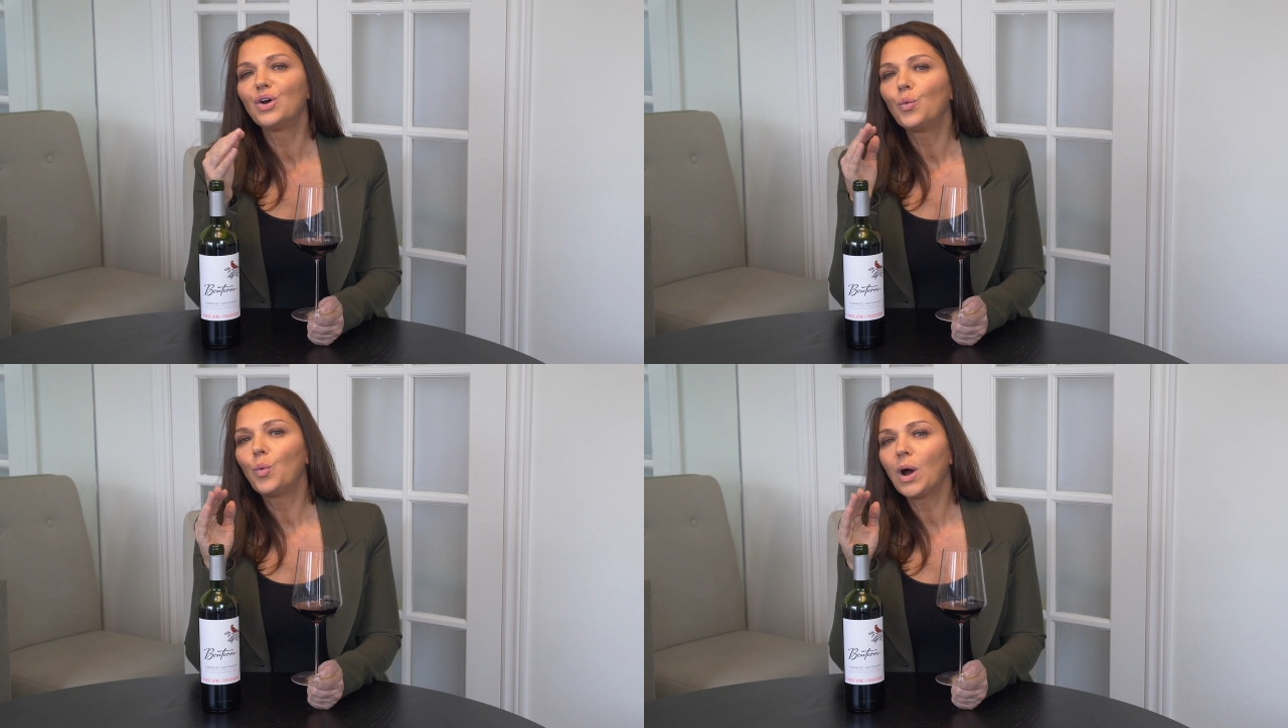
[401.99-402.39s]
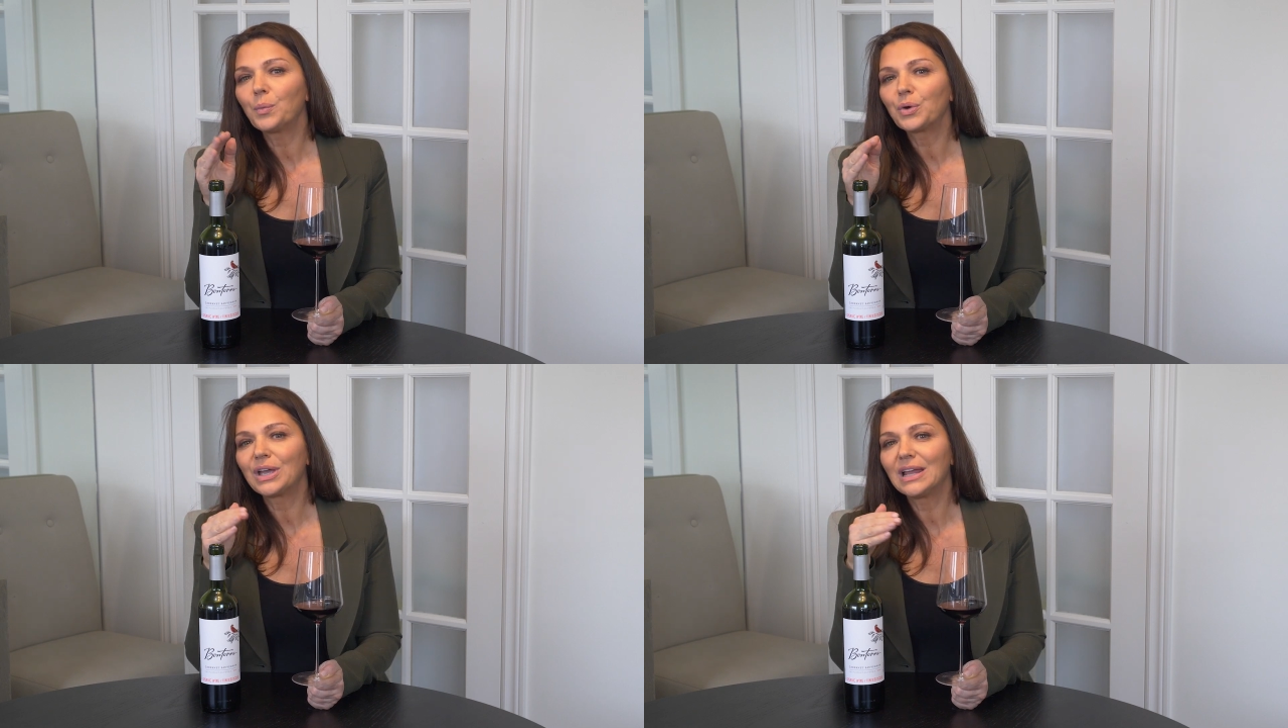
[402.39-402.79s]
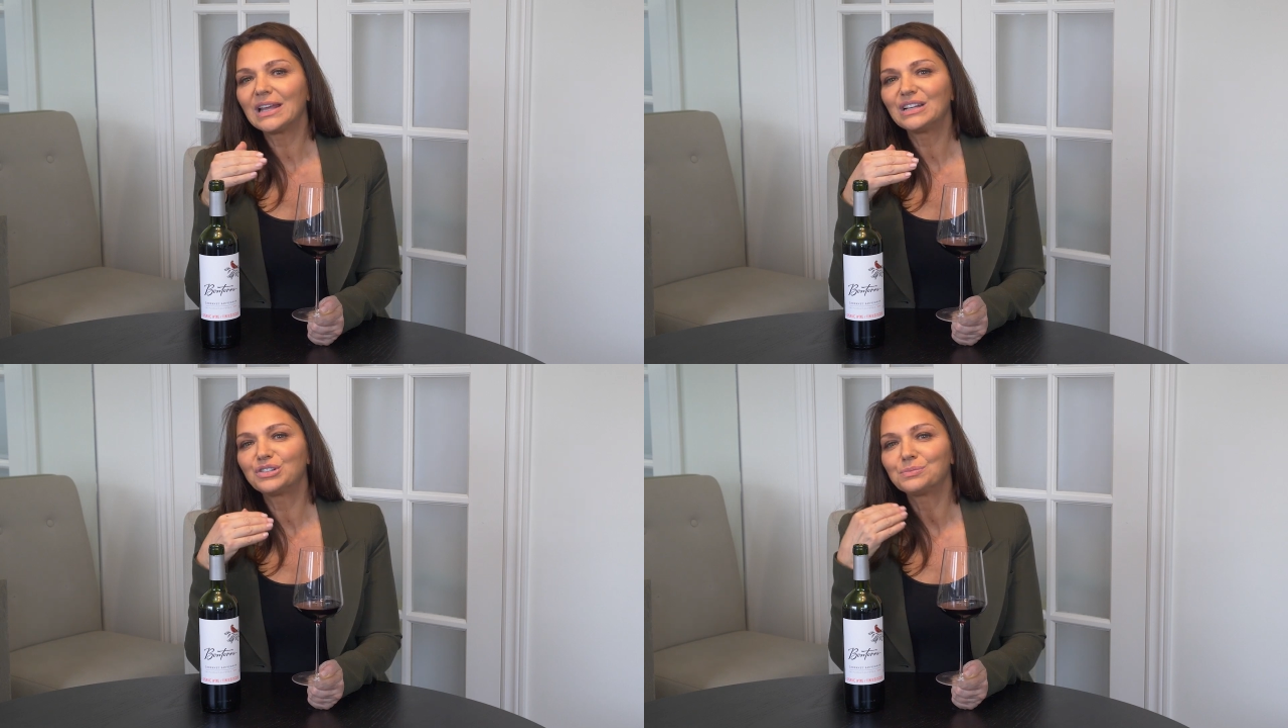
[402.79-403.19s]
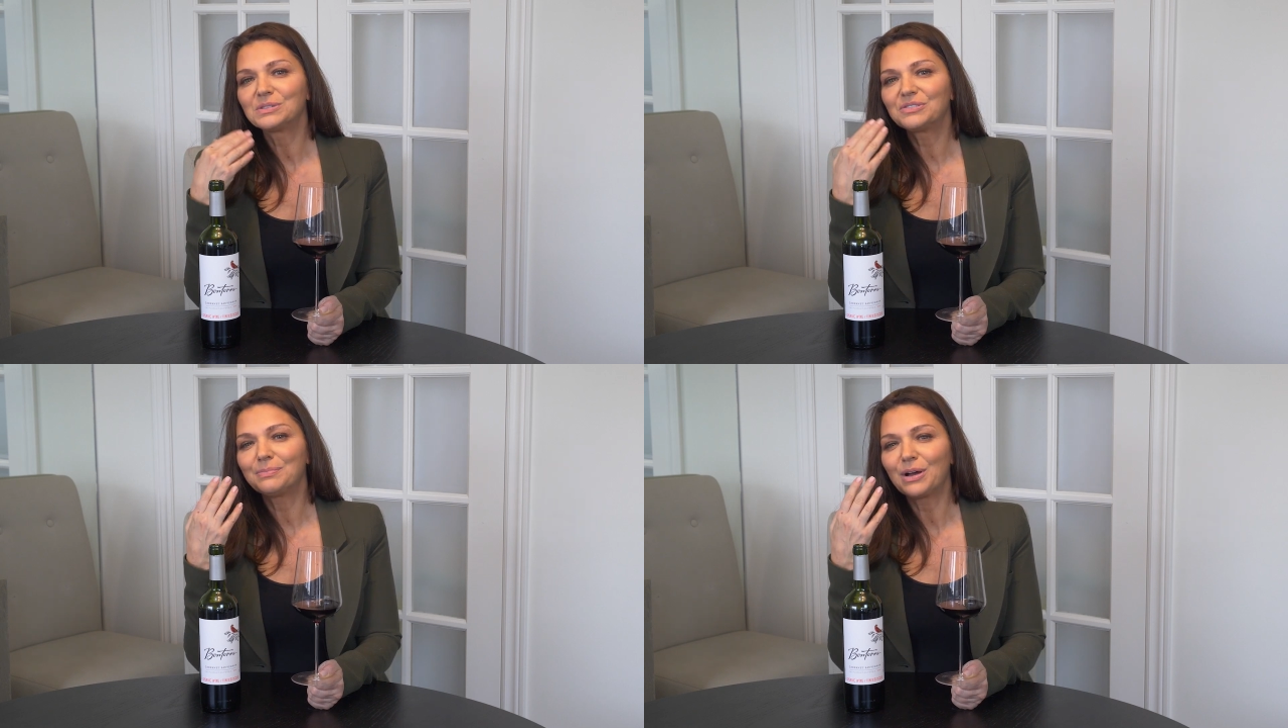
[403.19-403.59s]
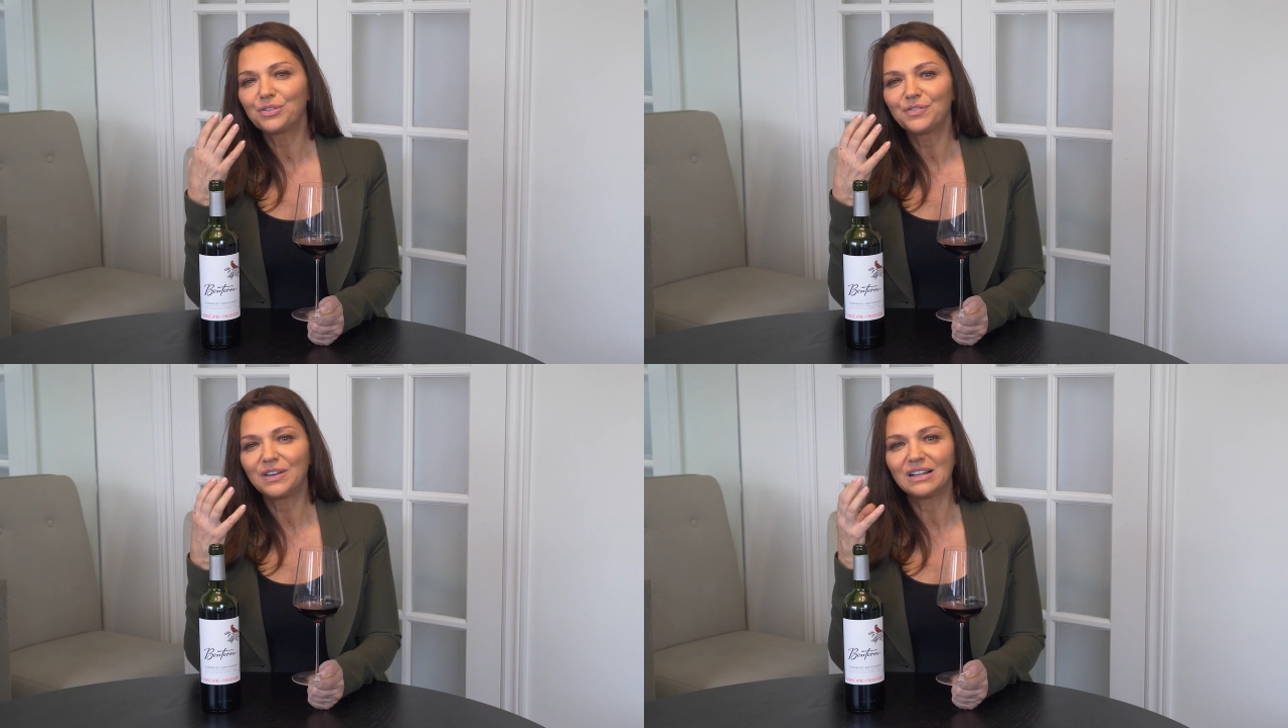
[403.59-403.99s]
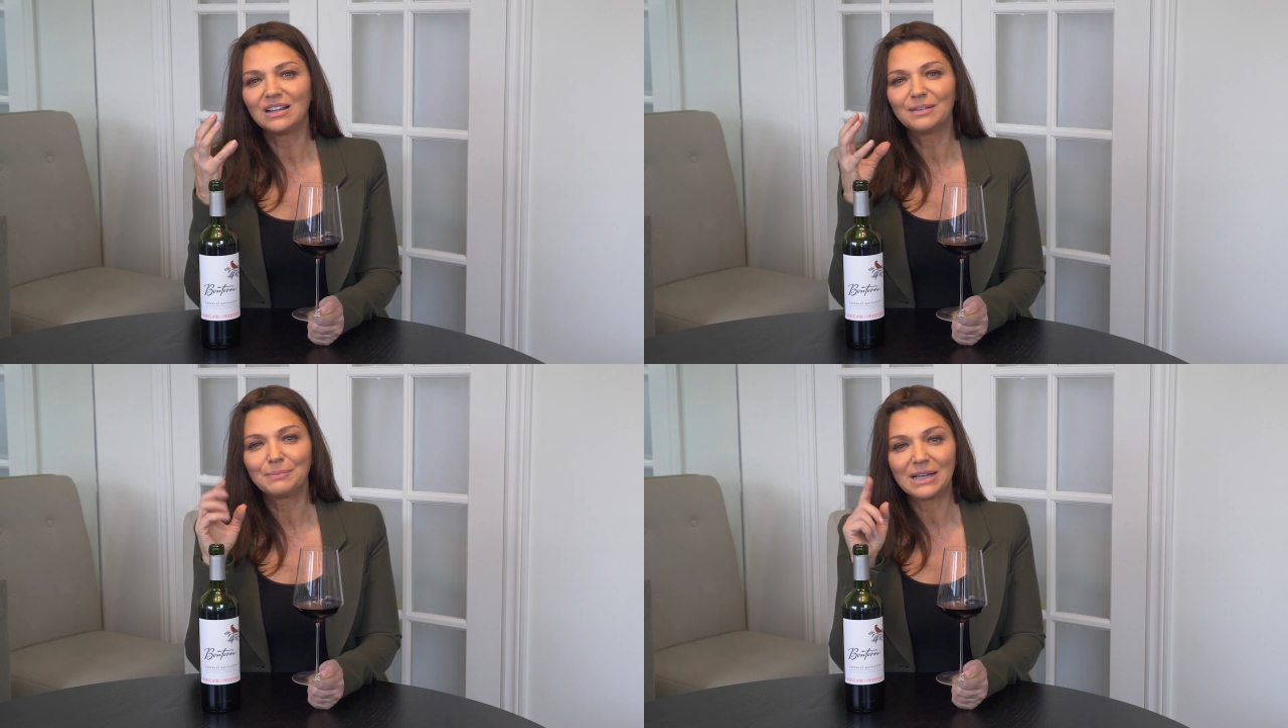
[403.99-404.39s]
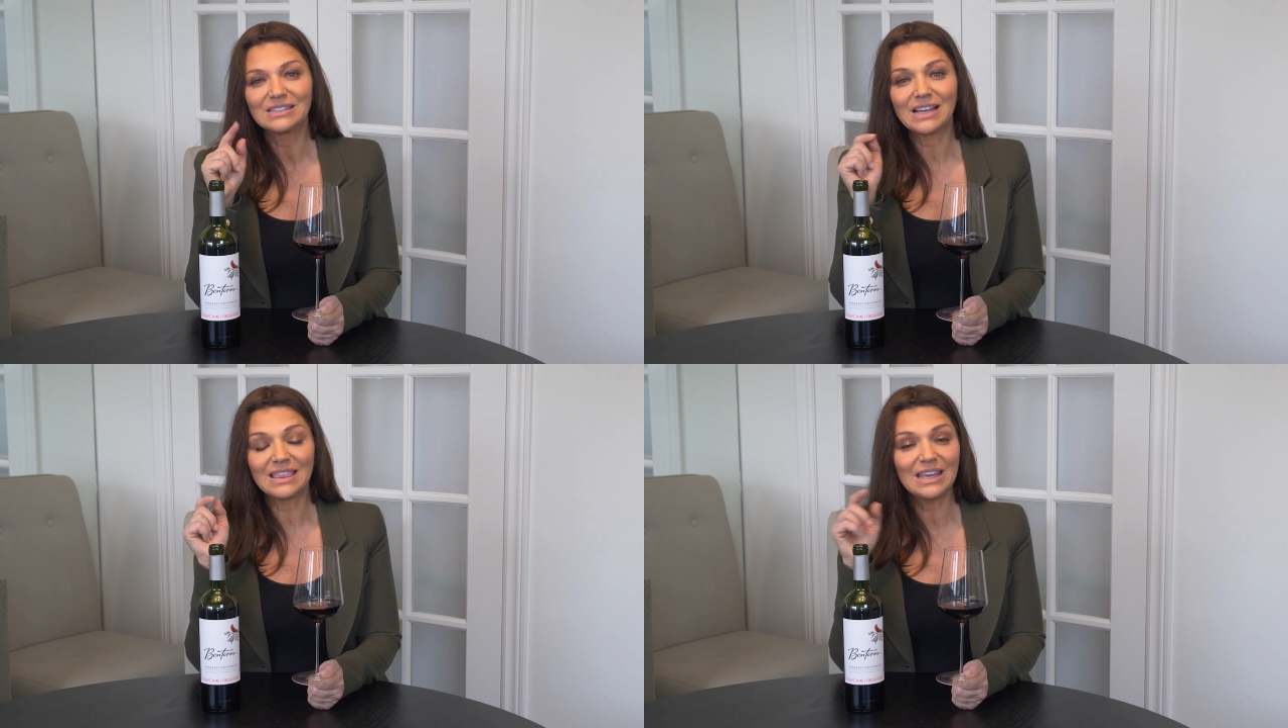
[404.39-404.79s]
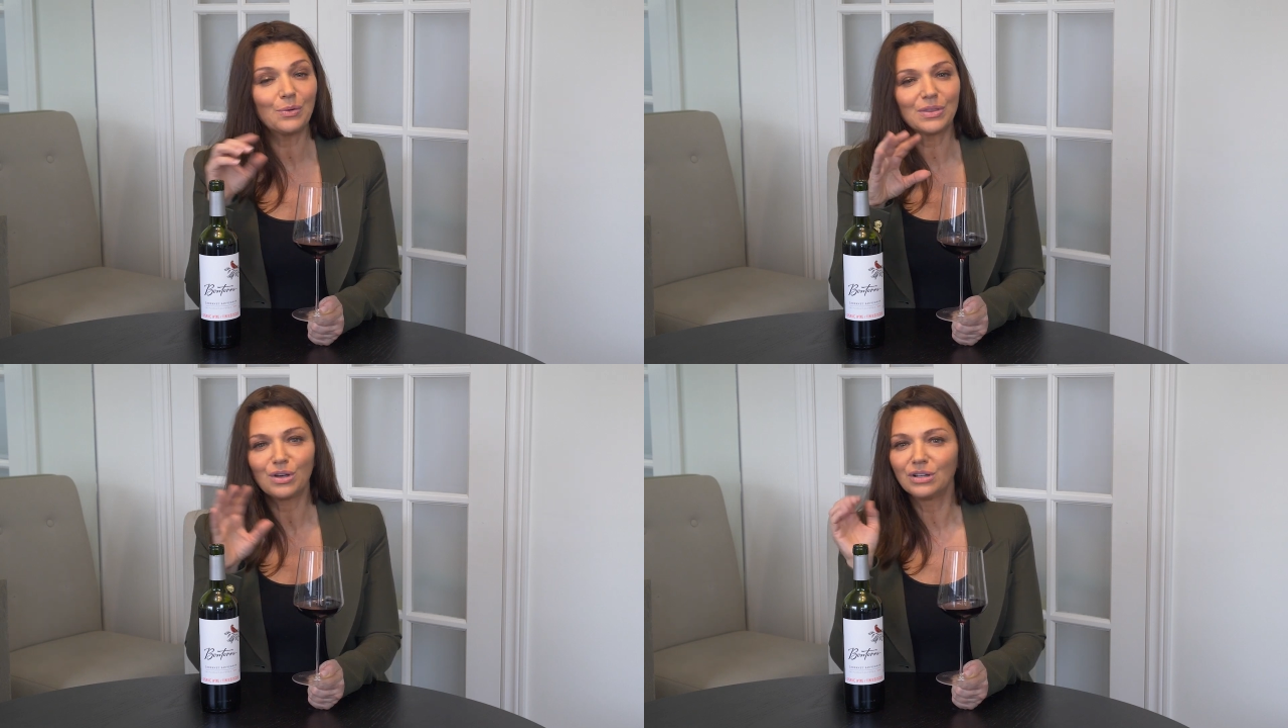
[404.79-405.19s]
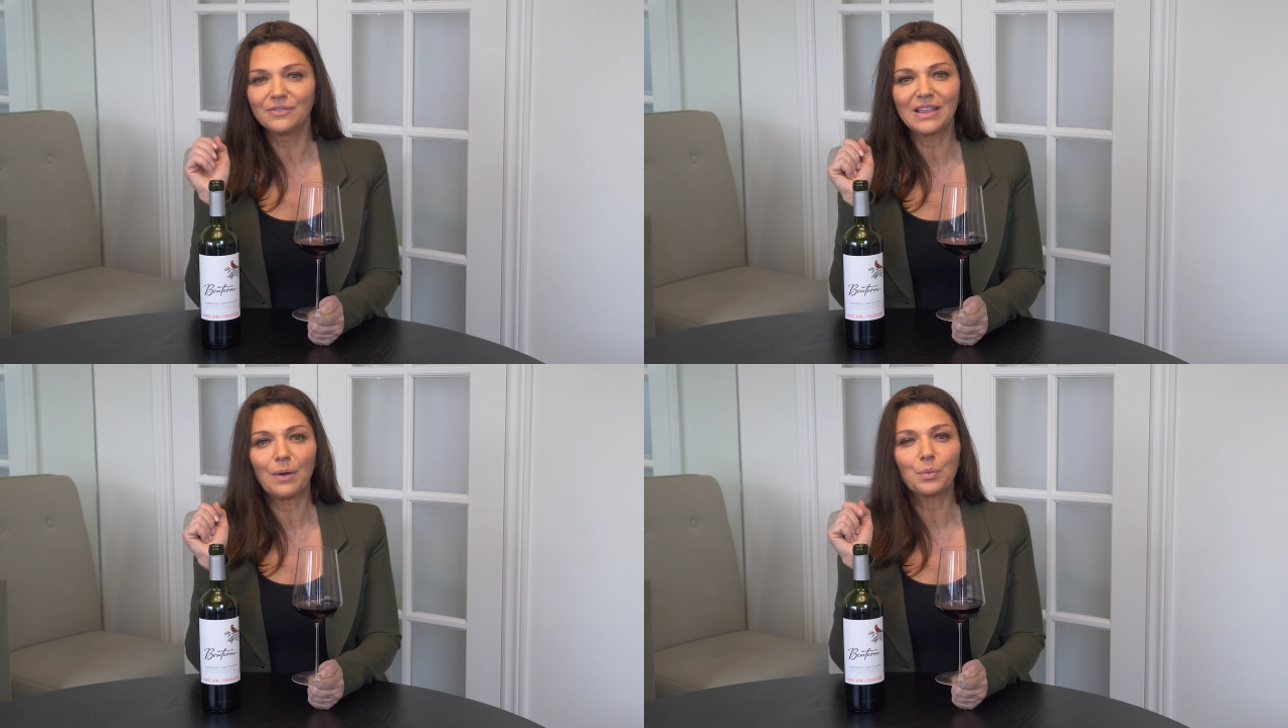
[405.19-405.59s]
what we're getting in terms of mouthfeel because I think with all of that,